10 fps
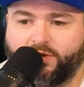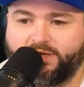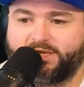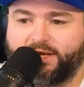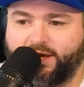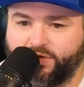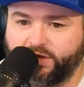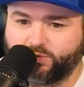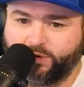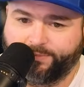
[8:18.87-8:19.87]
sitting in
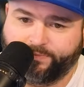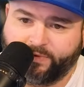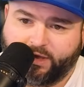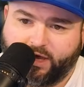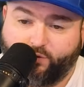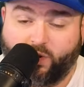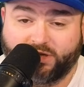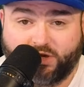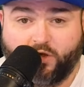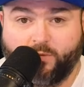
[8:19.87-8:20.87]
this one. If you want
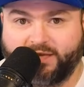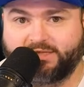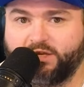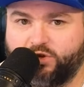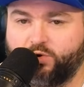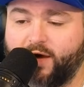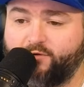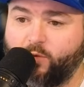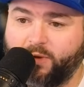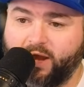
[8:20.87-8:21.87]
to see all the bets I do
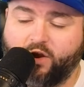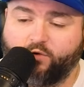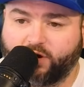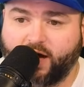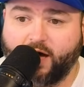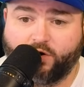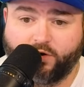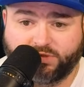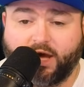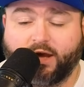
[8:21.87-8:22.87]
have open, head over to
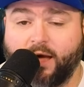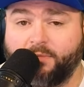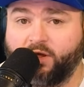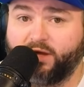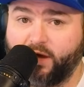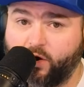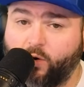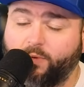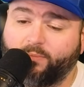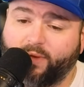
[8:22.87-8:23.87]
kylekirms.com and click on
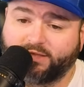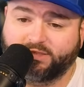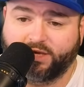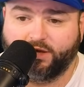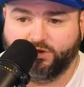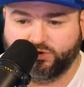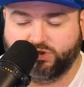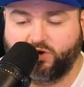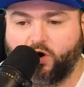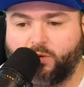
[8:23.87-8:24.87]
open bets. You'll
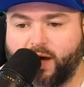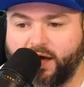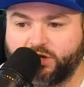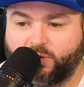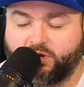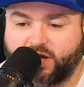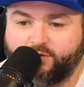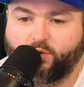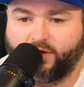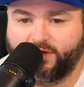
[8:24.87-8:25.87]
see all mine as well as
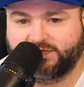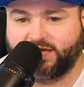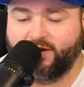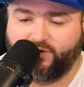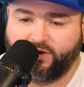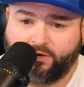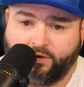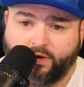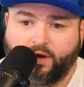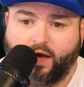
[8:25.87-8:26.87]
everyone on the staff here.
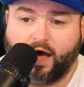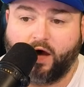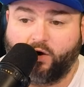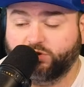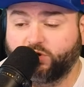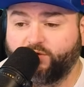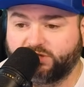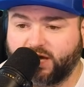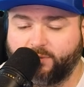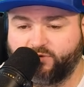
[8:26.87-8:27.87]
Also, if you
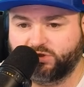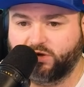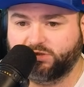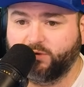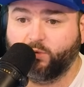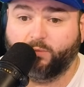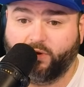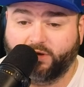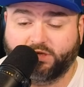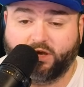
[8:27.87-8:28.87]
sign up for Sauce Network
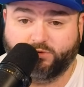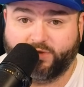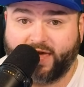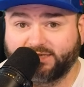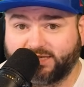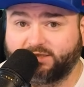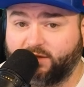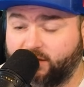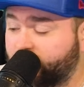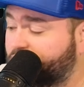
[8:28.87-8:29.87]
Plus, it comes with access
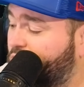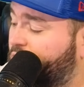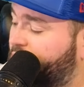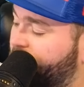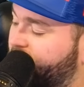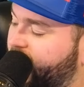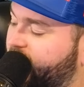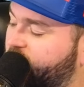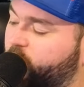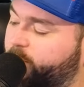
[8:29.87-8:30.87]
to the Discord,
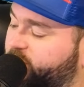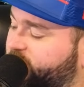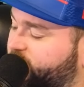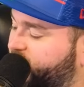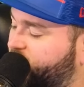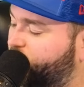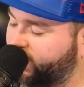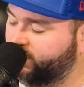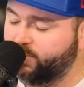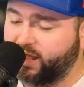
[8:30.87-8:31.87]
and you can participate in the
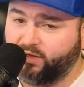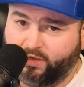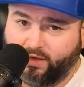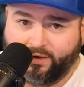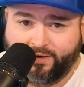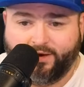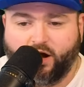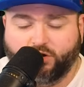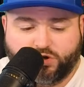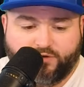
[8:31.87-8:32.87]
weekly betting league.
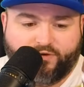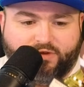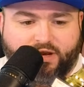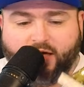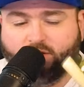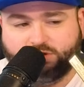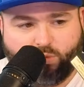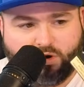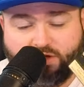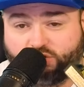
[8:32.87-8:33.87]
$150
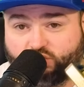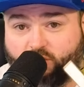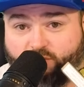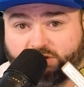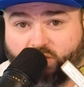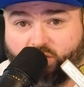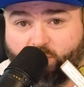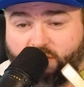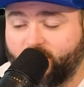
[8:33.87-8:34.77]
and one of these trophies go to the winner